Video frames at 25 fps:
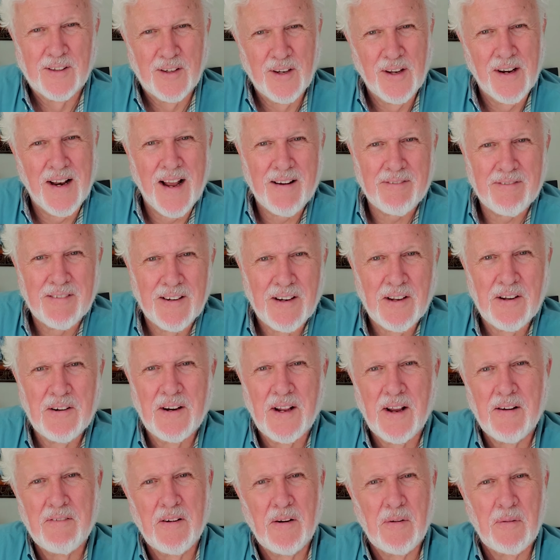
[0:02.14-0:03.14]
Good
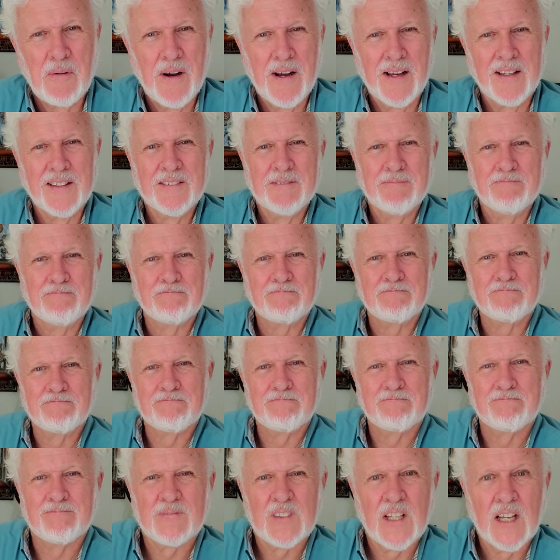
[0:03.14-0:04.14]
afternoon, everyone.
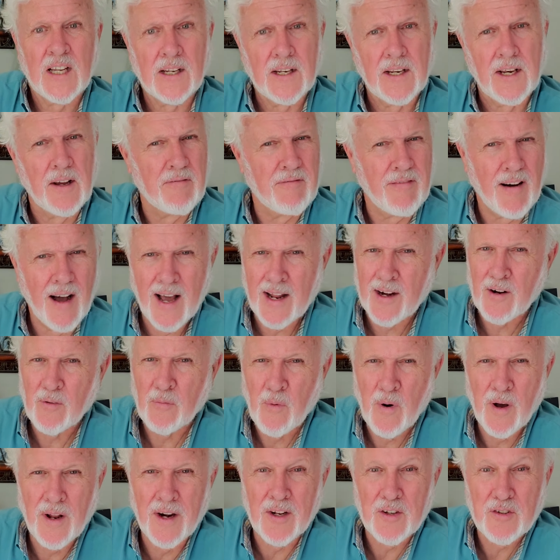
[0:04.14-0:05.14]
Nevada
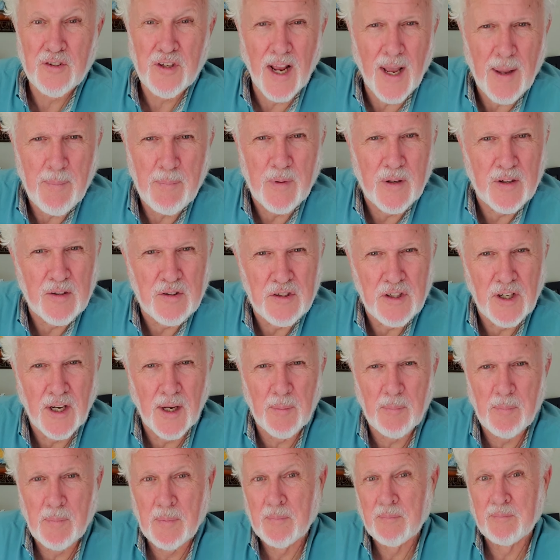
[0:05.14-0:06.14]
won a
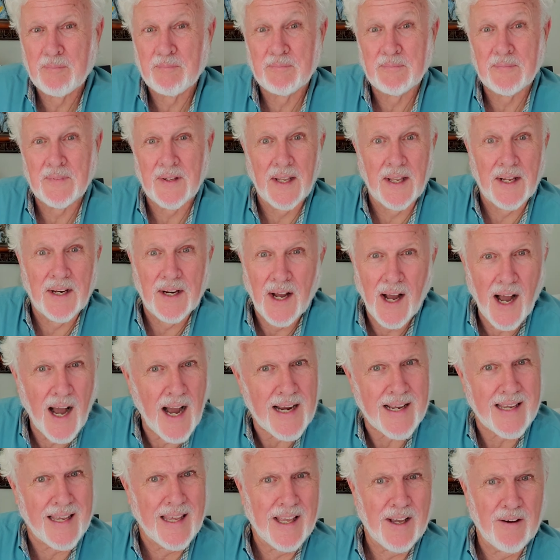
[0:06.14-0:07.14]
championship in
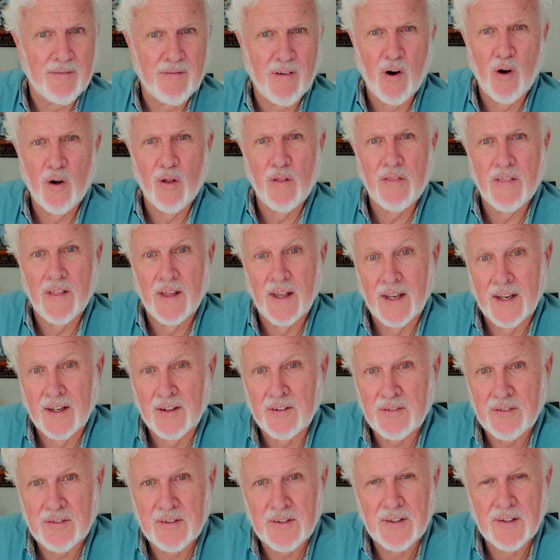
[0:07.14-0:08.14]
hockey, of all
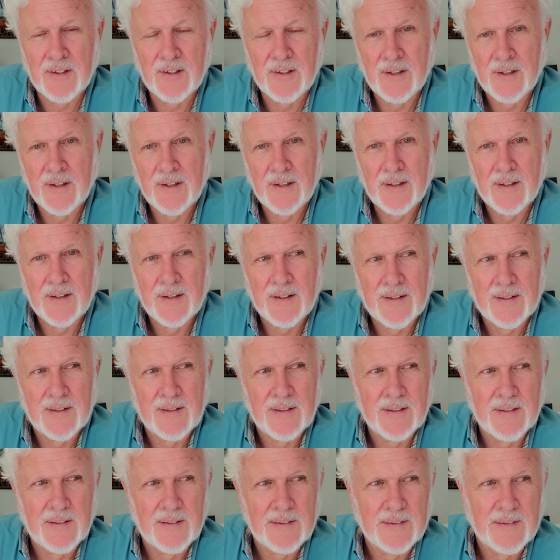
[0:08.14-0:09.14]
things.
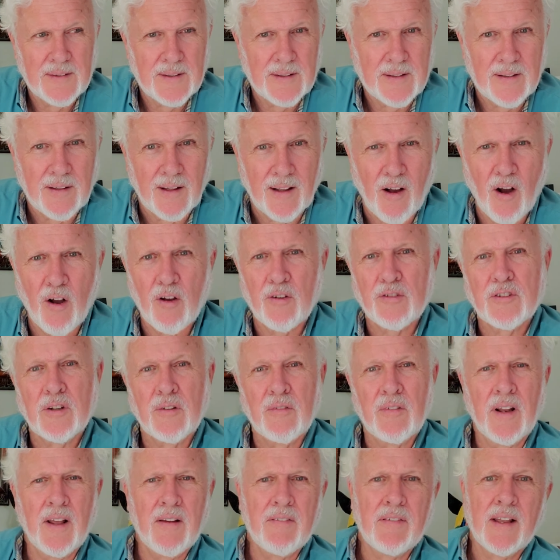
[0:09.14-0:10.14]
The cost
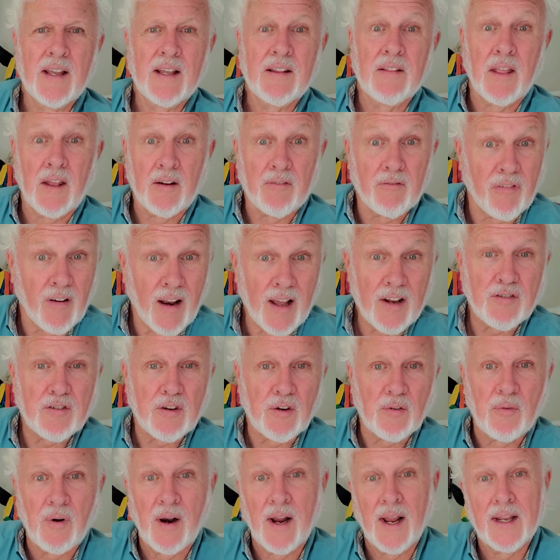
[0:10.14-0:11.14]
of living, the
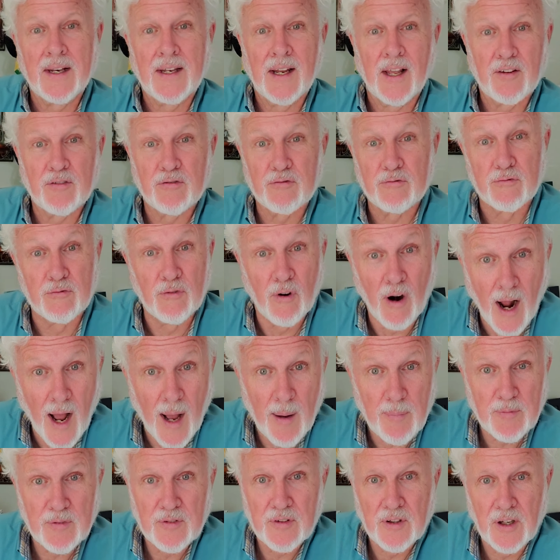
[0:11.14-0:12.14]
inflation rate, has
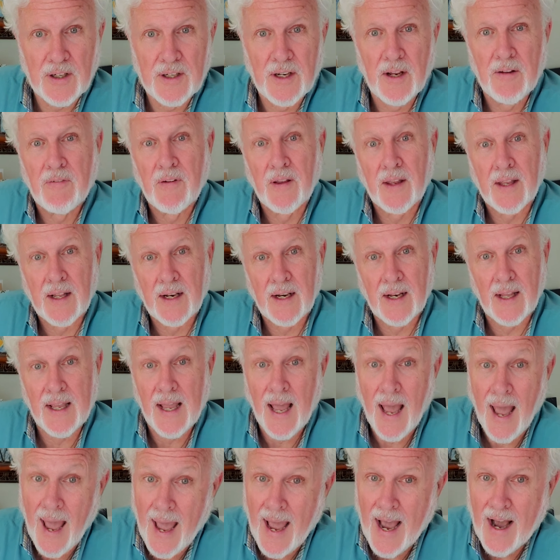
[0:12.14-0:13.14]
dropped significantly,
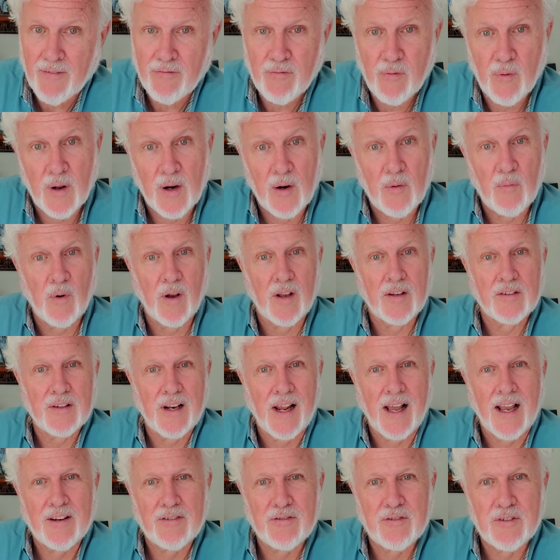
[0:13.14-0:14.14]
half what it was
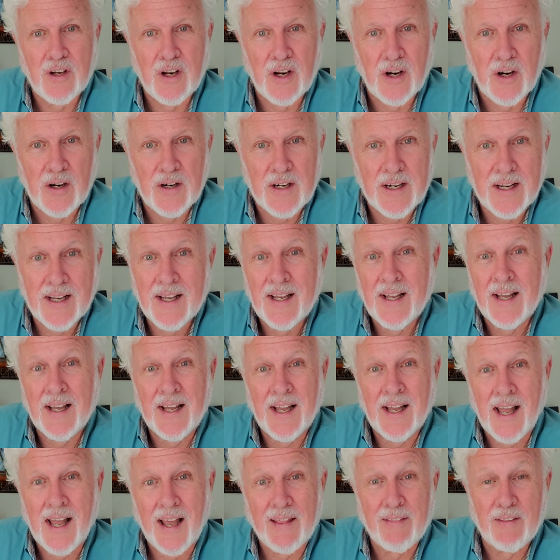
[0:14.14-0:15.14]
last year,
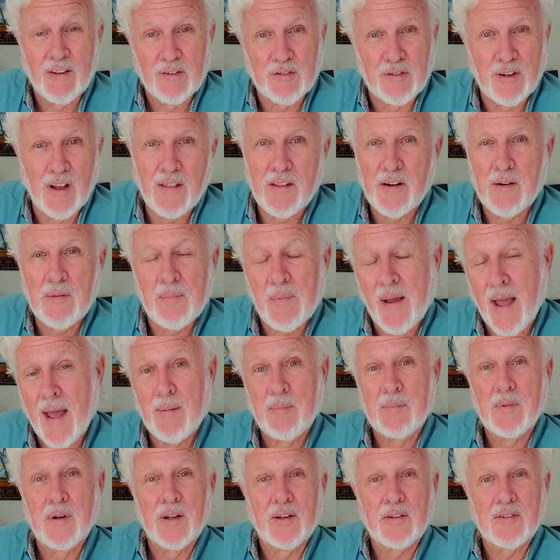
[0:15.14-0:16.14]
and the Southern
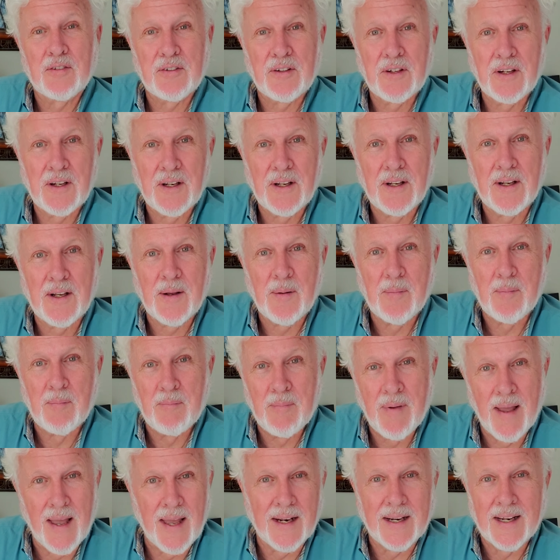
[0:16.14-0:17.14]
Baptists
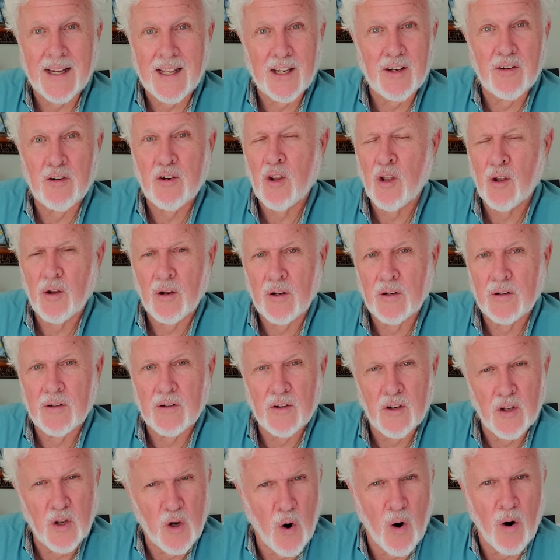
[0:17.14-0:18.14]
met in
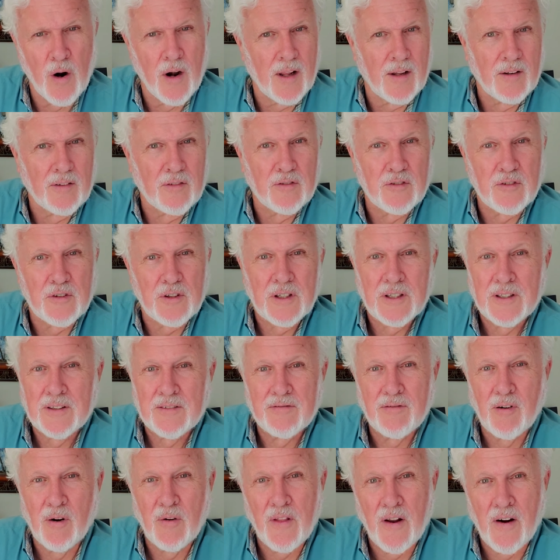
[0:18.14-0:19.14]
New Orleans
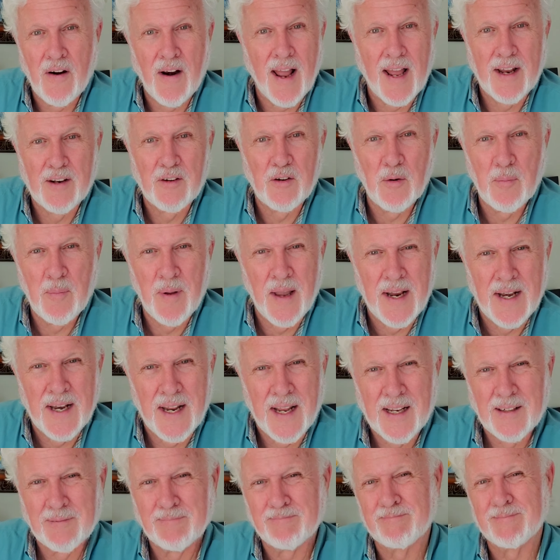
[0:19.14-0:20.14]
for their annual
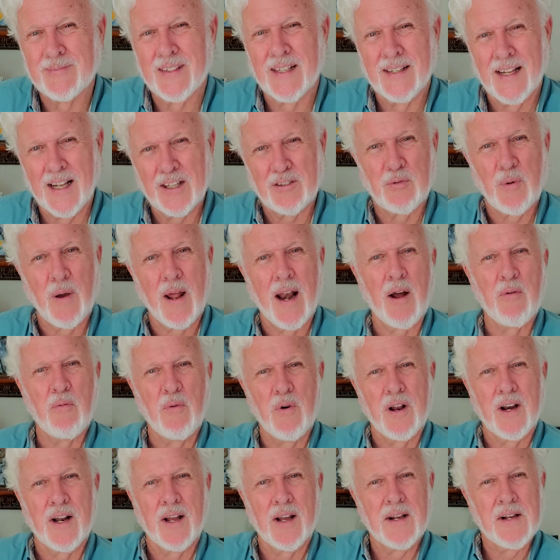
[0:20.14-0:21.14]
meeting. And that's what I
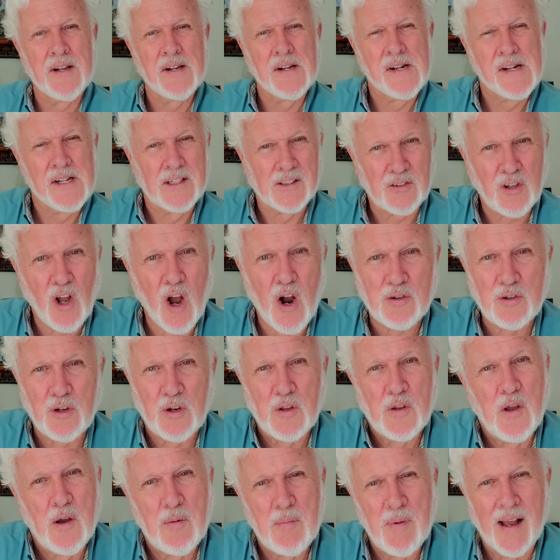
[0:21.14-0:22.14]
want to talk
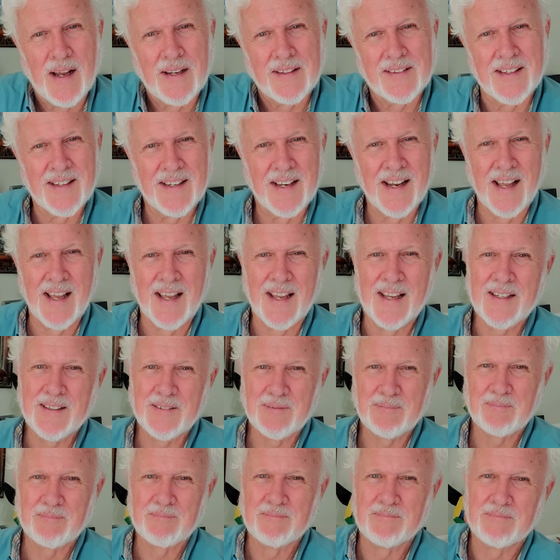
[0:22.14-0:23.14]
to you about today.
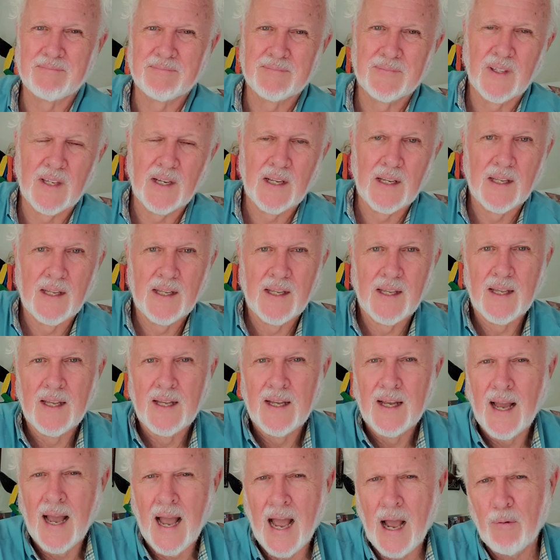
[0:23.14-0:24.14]

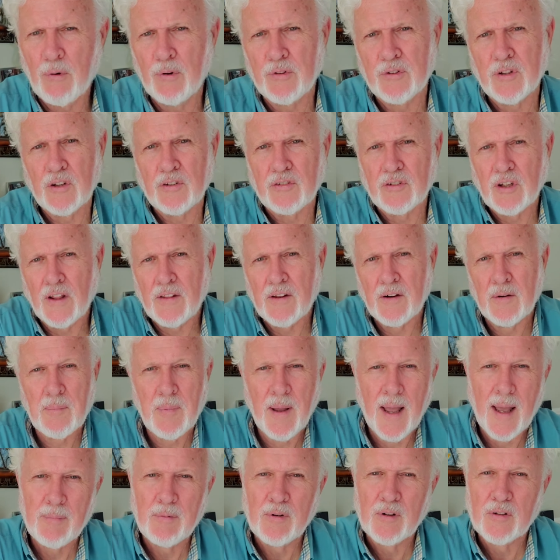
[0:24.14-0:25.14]
I was a Southern
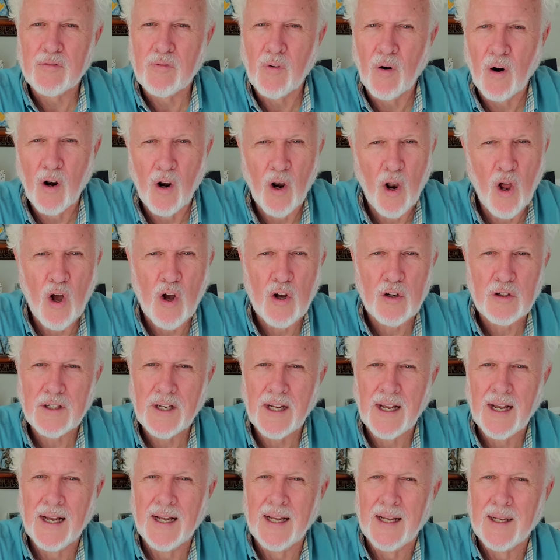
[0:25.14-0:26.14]
Baptist for a long
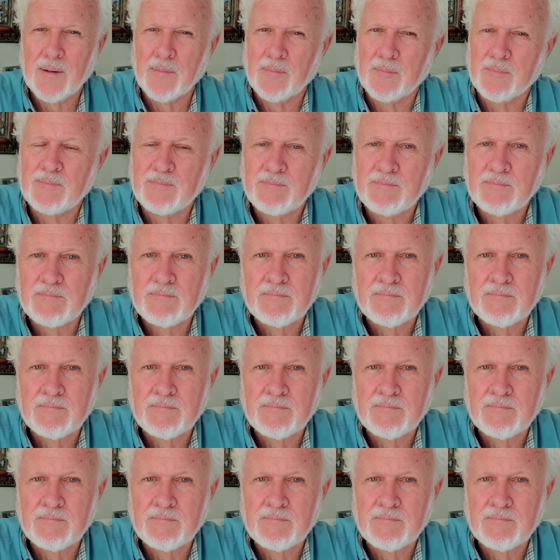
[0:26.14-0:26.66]
time,